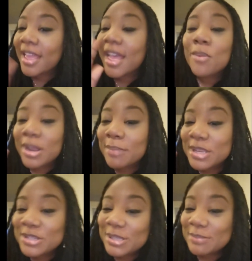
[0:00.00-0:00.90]
I want to
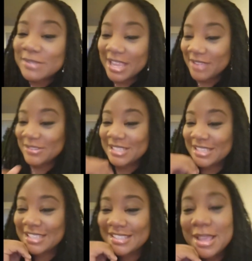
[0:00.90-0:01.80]
meet you someday if you
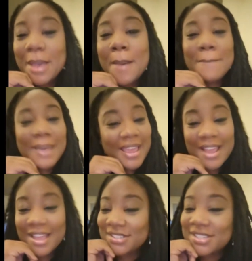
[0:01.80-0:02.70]
see this.
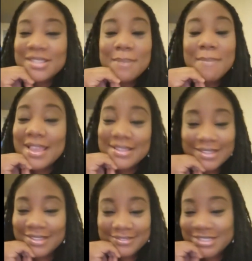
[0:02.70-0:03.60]
But she's
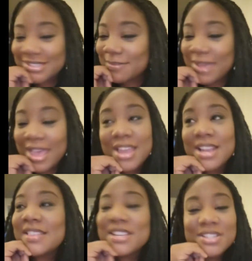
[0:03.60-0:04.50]
amazing. She's amazing.
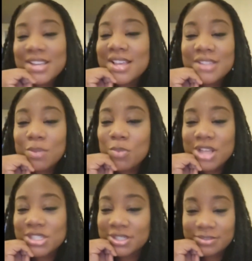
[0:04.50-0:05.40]
Anything she does, I'm
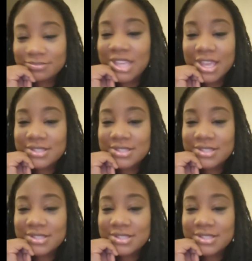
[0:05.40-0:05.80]
watching. Yes.